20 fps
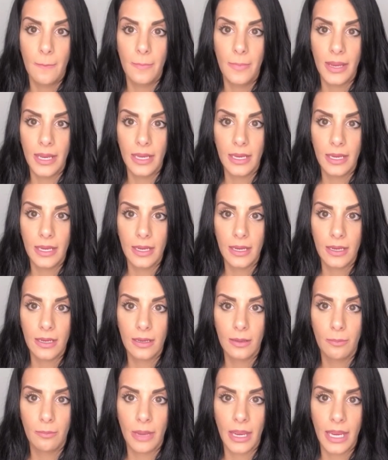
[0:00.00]

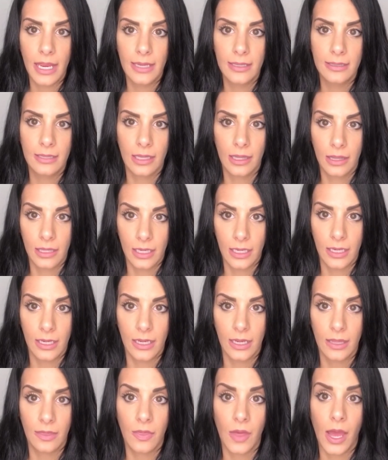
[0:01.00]
being made to
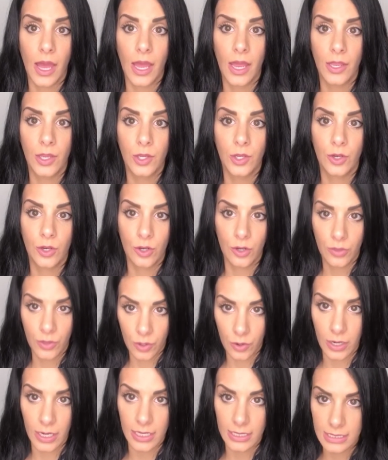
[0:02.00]
think that you're the
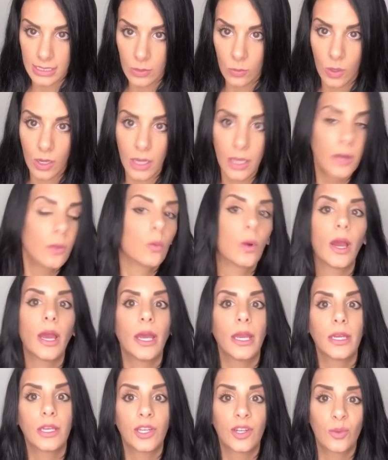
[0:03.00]
crazy one
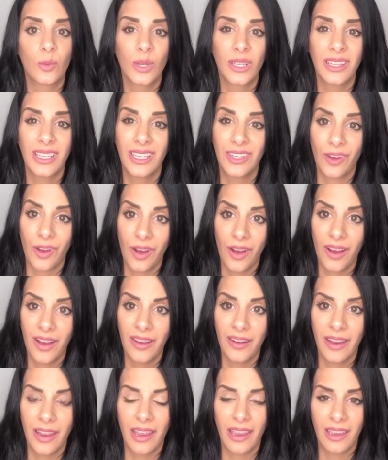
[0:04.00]
when you're really
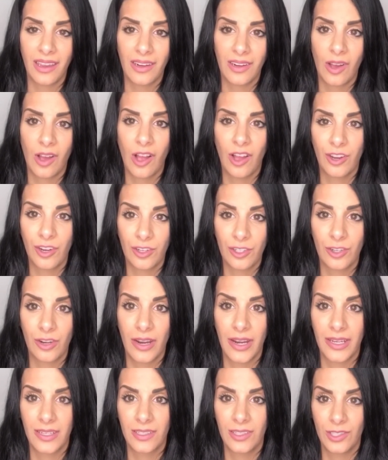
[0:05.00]
not, and all you're
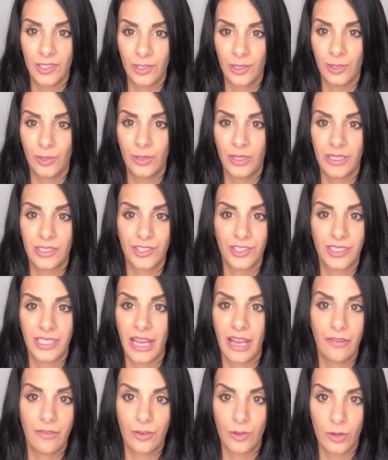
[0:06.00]
trying to do is just
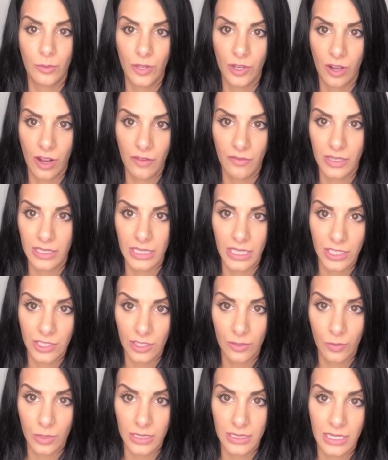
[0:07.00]
have a normal
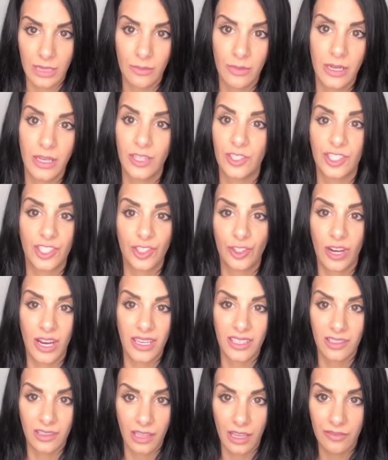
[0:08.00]
conversation with somebody and just
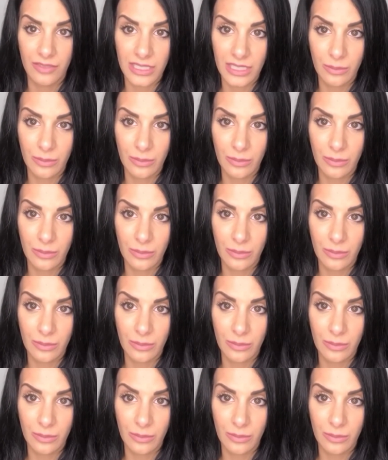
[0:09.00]
trying to love